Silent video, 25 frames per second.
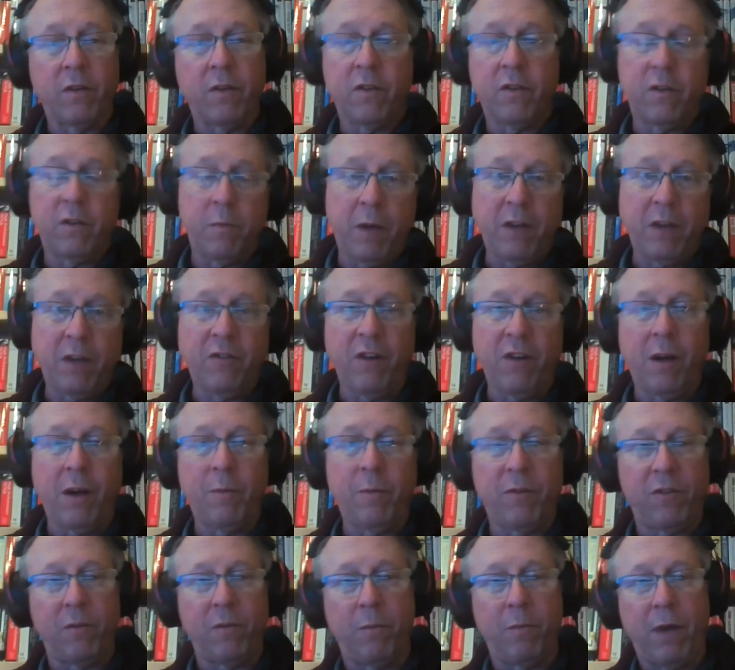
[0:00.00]
so my job
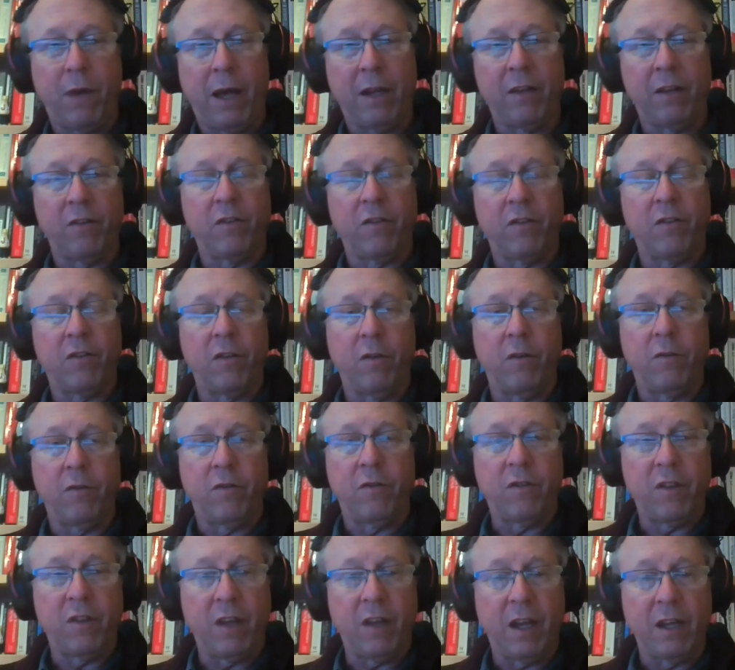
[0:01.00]
is to balance
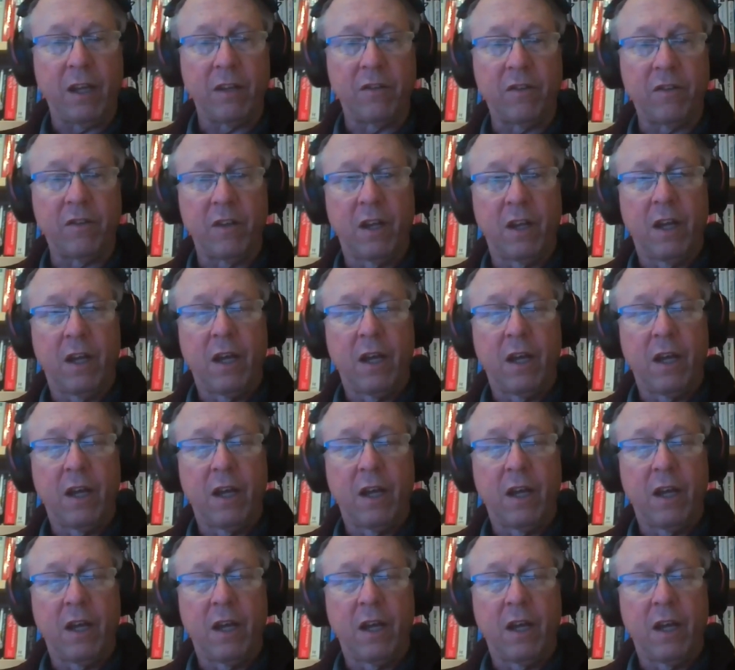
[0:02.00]
those things